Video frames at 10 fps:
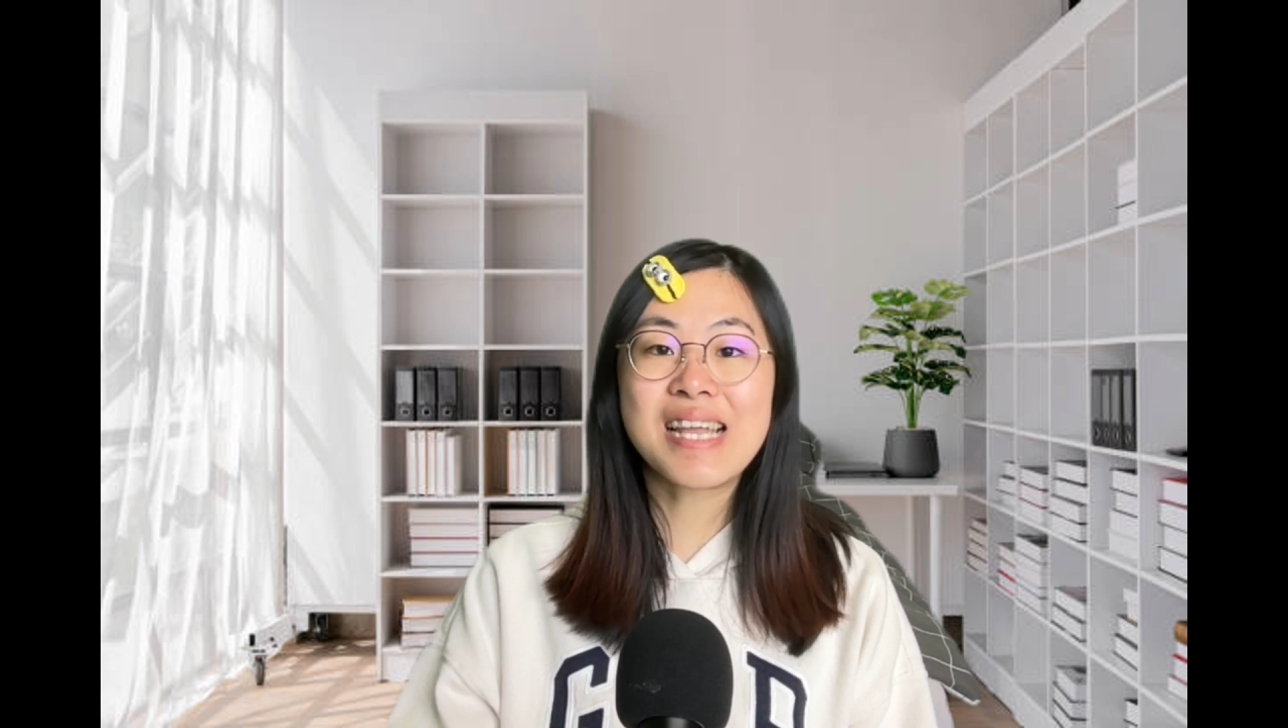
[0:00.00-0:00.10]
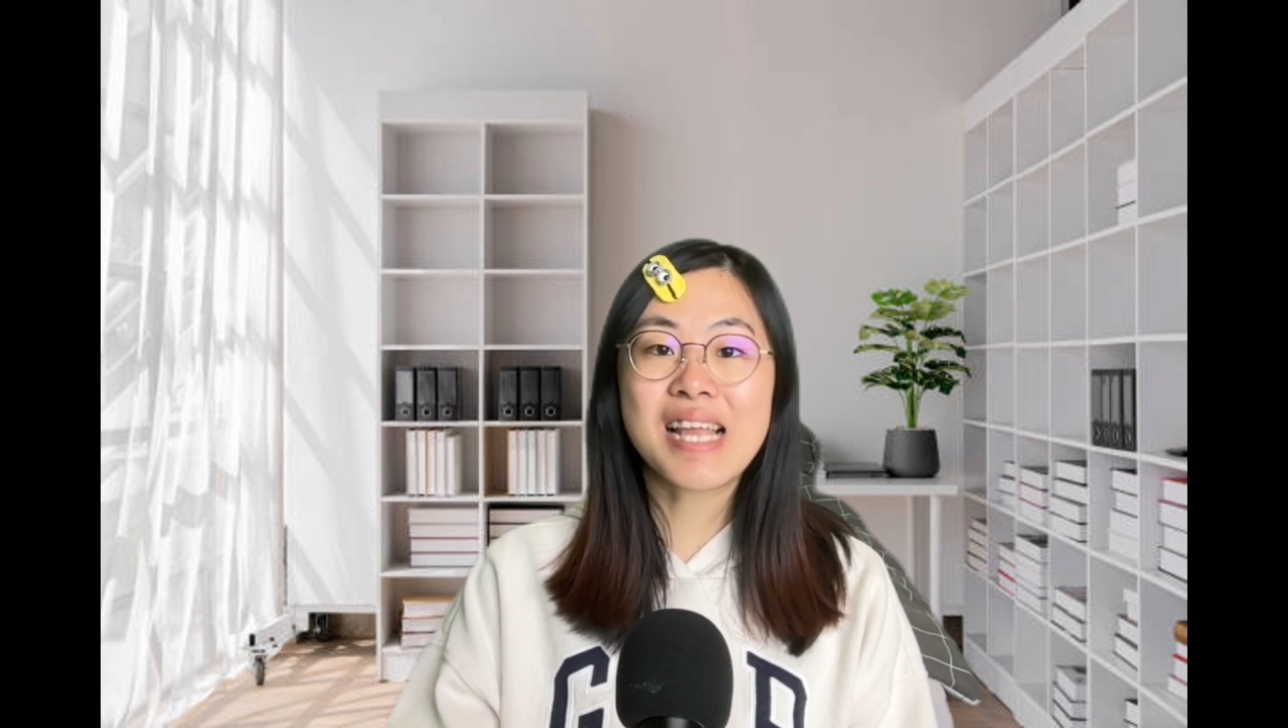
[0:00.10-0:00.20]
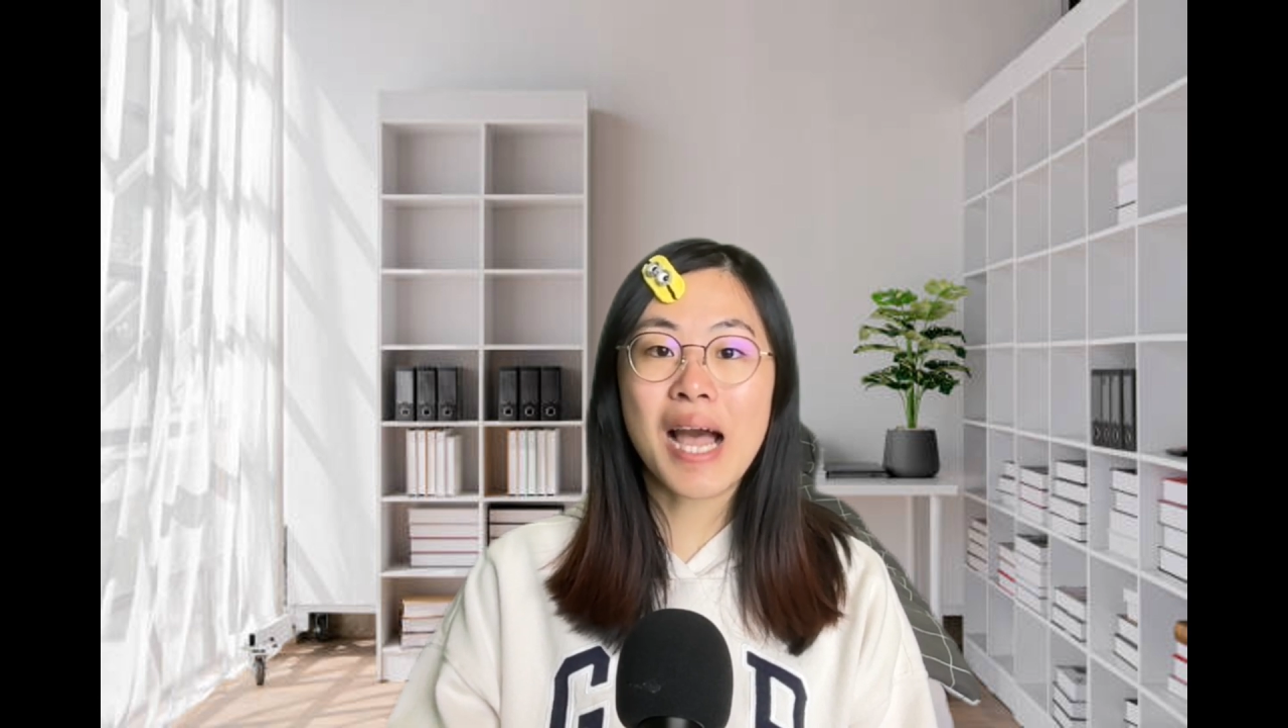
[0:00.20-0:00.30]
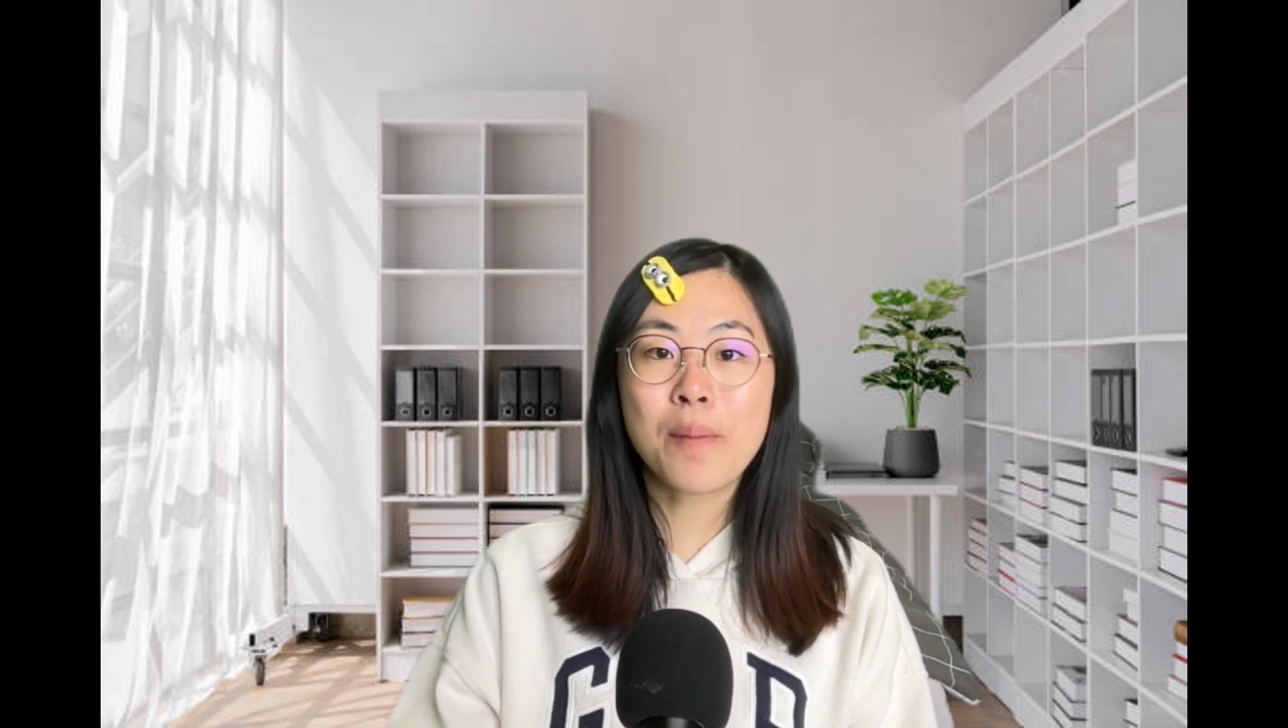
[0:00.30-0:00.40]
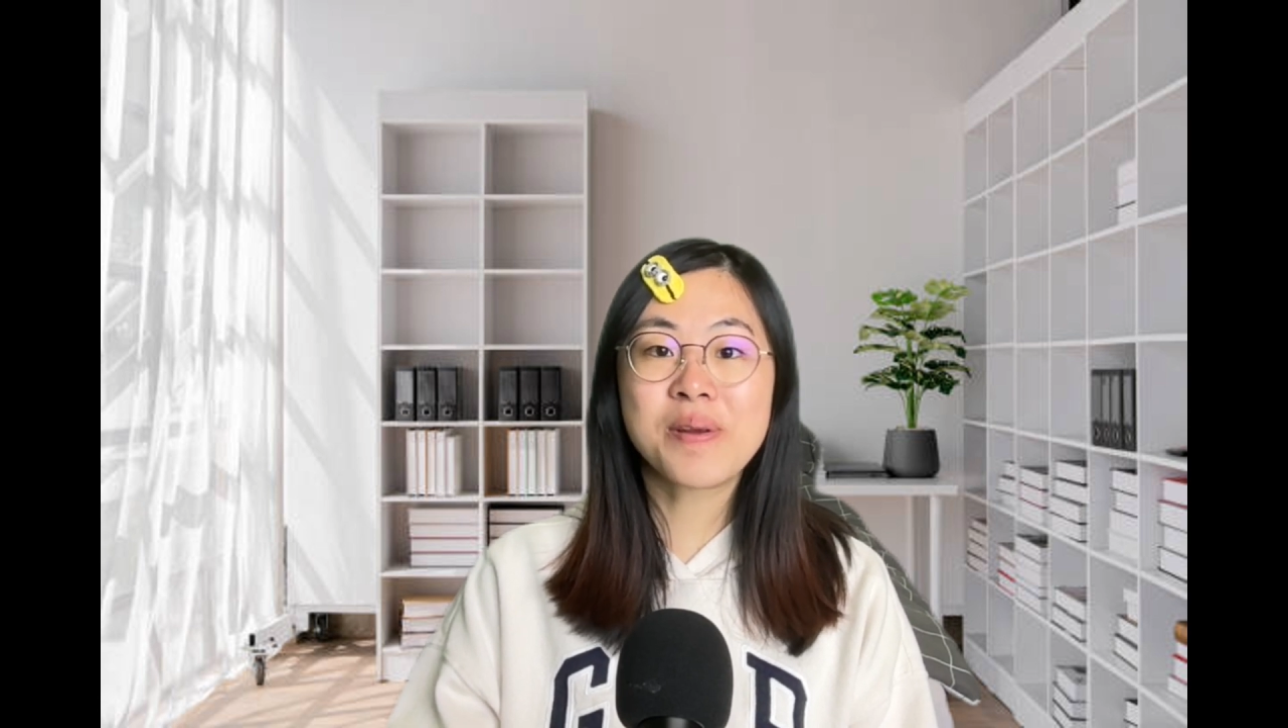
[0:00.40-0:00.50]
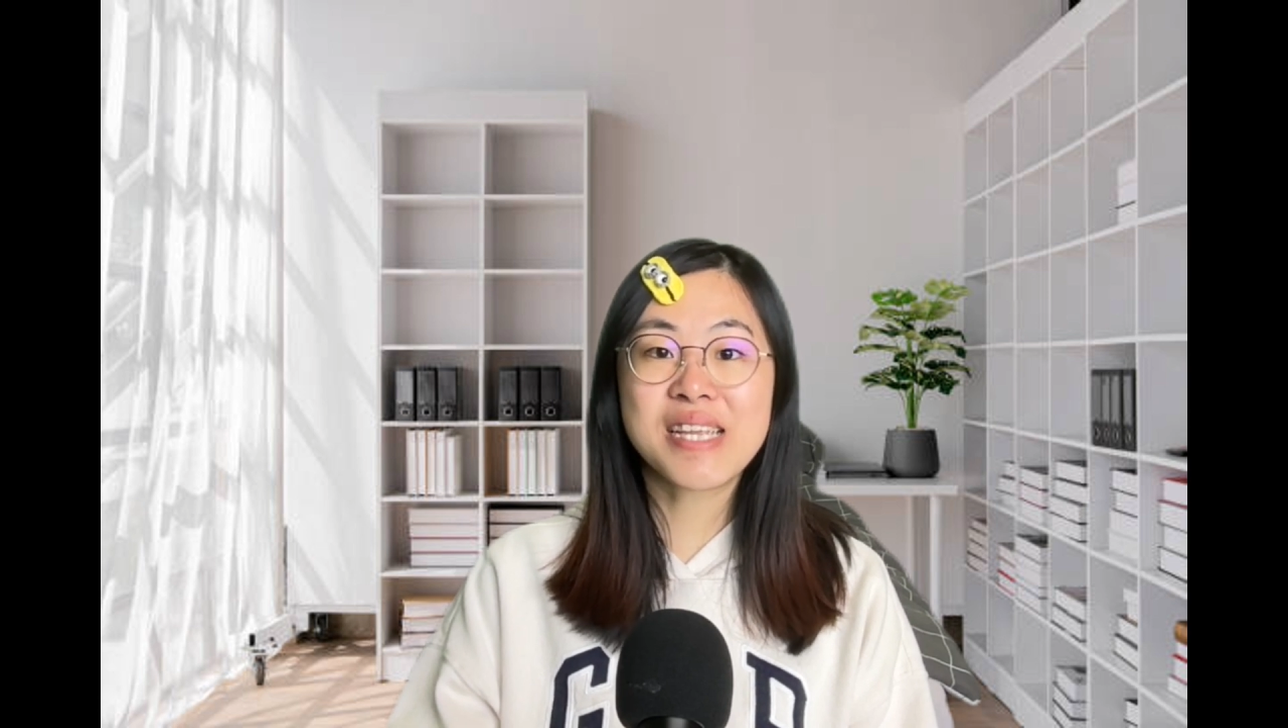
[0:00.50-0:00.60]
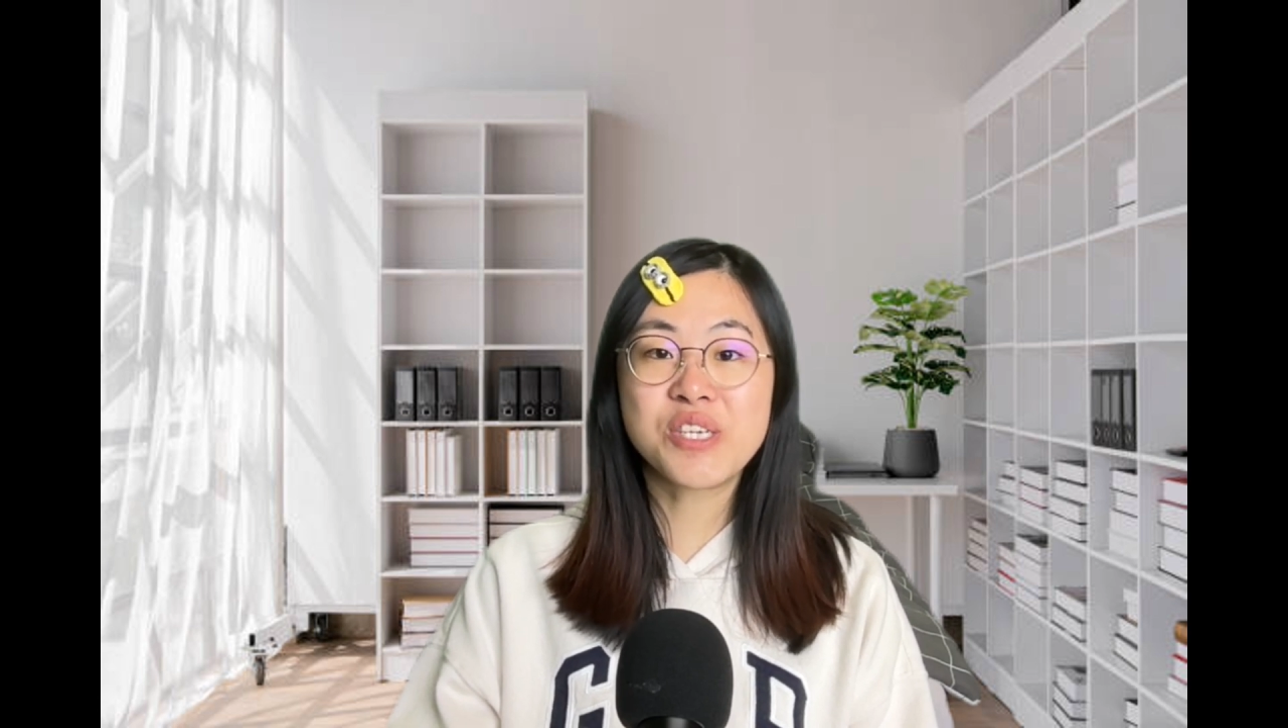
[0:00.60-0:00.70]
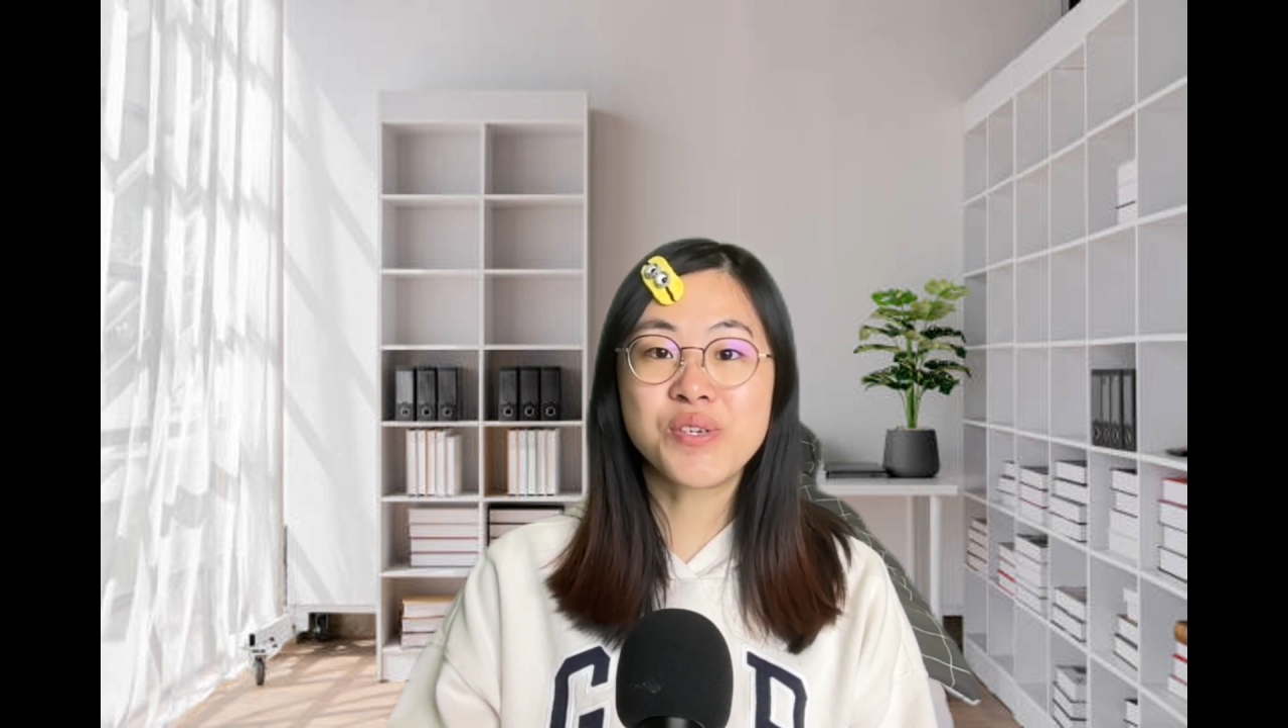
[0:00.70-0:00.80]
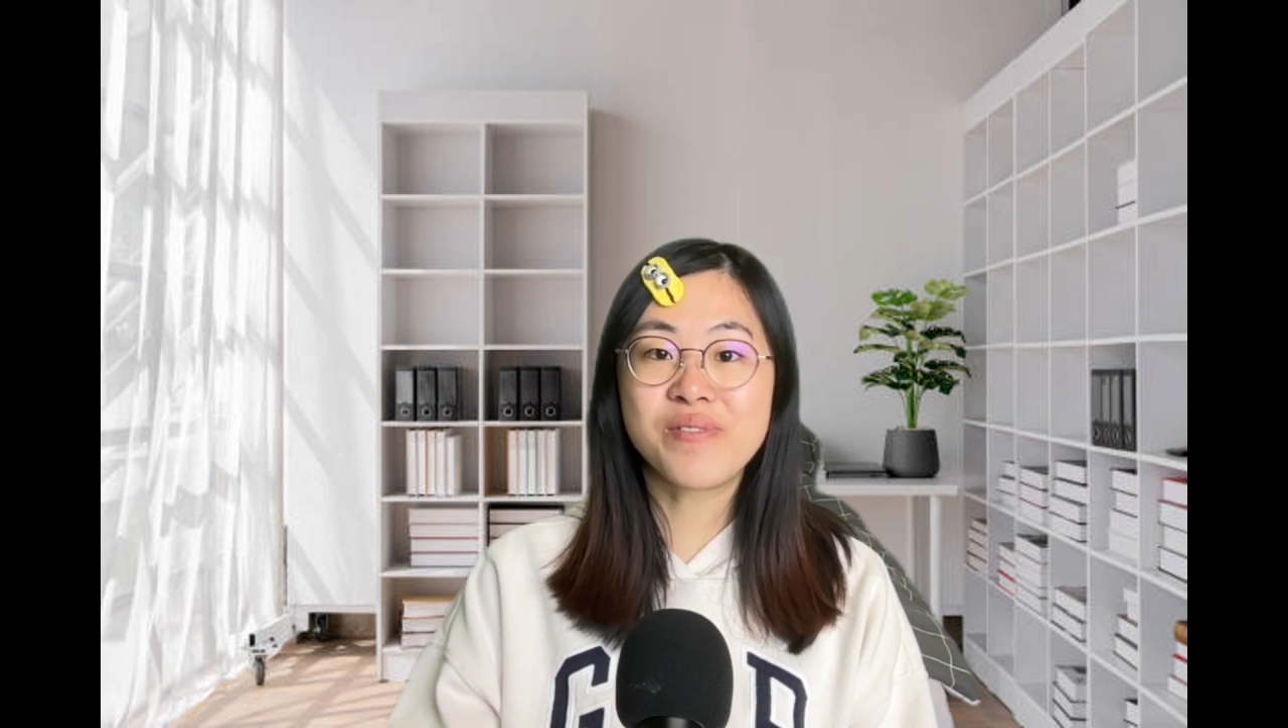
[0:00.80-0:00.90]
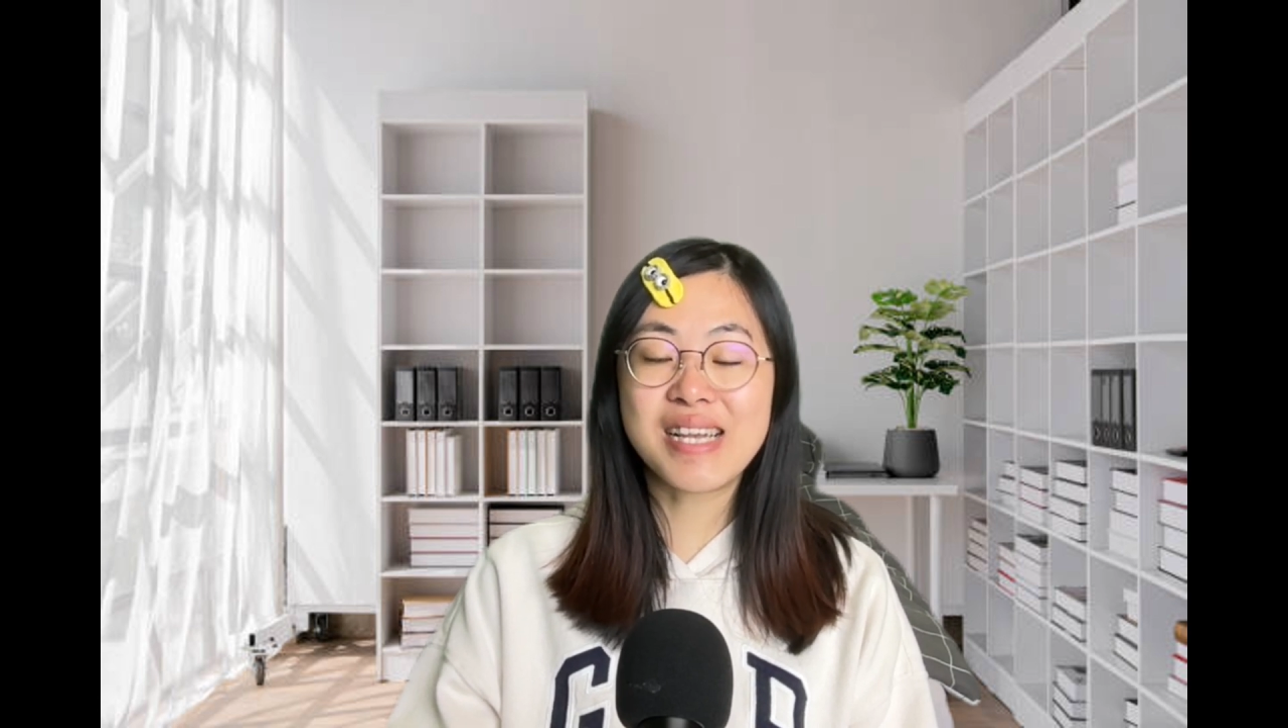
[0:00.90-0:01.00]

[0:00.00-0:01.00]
and hypertension